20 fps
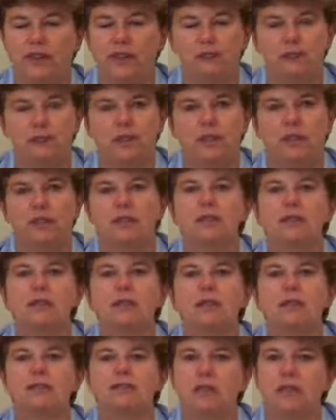fed up with this
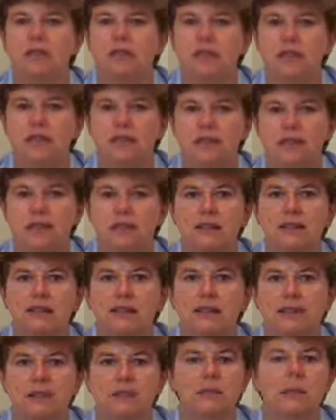that they really
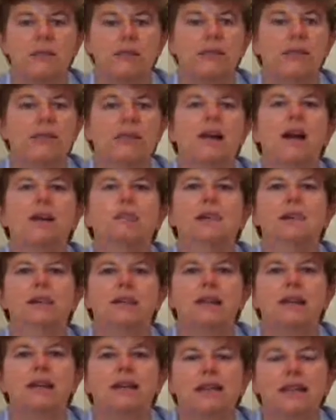needed somebody to come
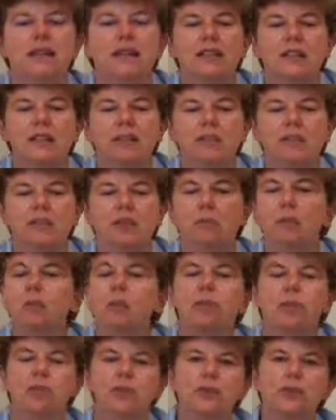in there,
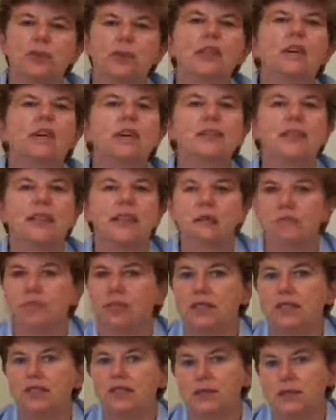troubleshoot, and
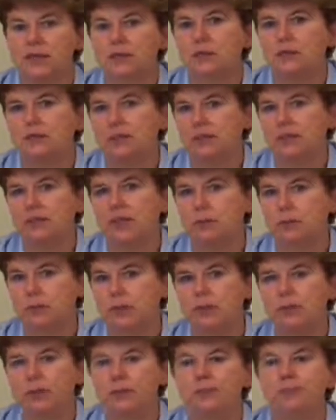get rid of some of these
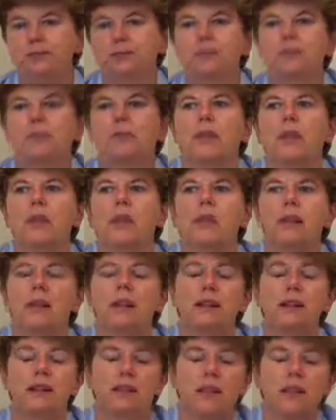hippos.
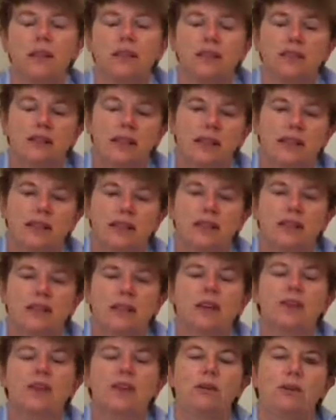And in those
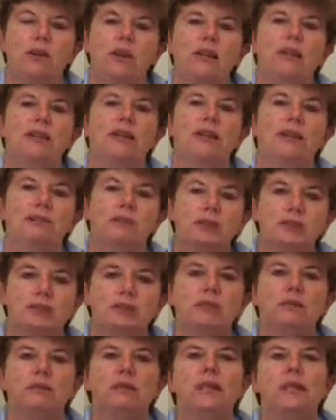days, the only way to get
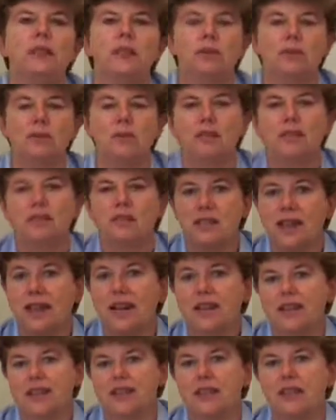rid of them was the
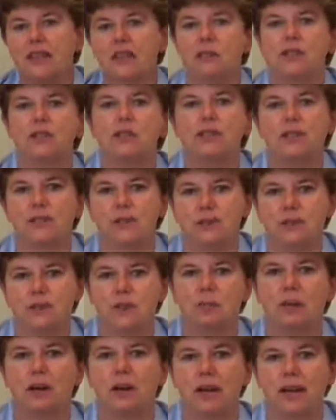technique which is
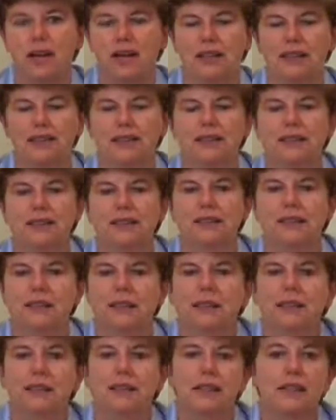used by Ali
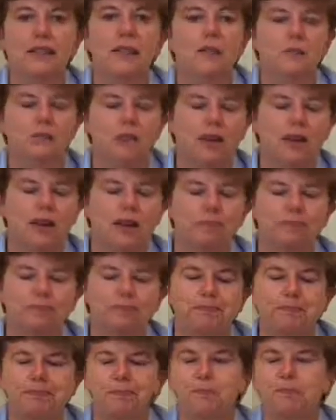Sese in his
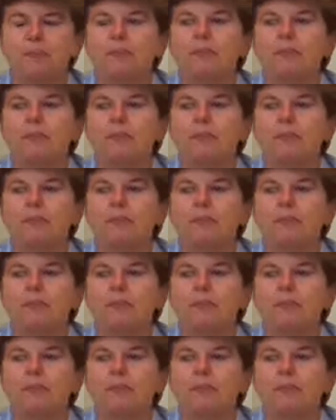prime.